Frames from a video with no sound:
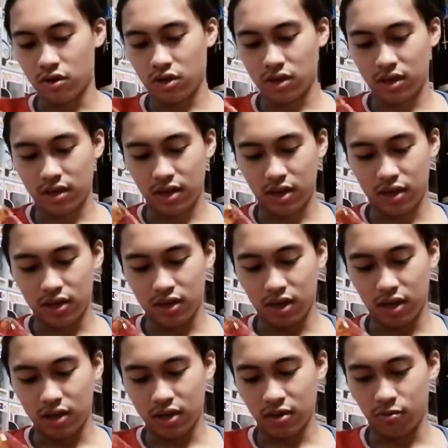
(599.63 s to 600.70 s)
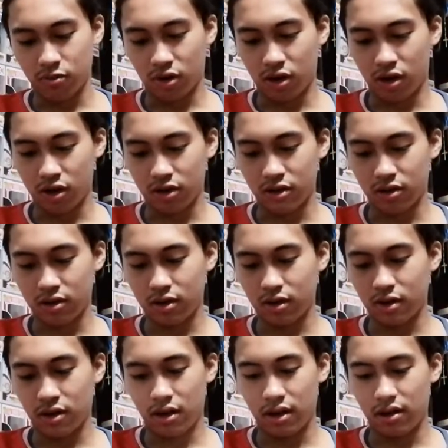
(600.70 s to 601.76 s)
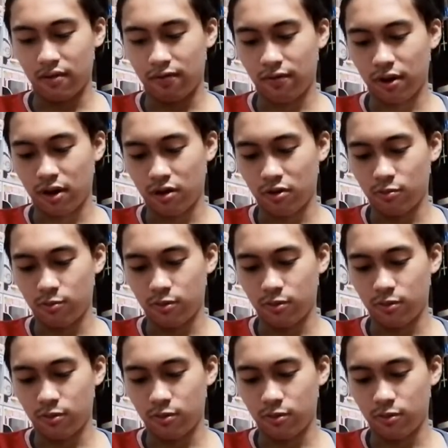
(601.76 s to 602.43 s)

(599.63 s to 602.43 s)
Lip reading: just gonna share some thoughts on like the Funko